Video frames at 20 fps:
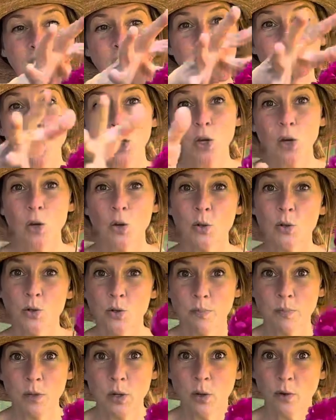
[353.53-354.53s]

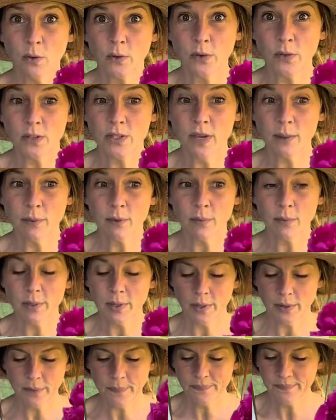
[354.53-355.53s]
huge, beautiful double
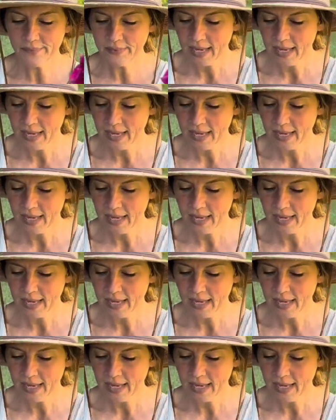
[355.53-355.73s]
bloom.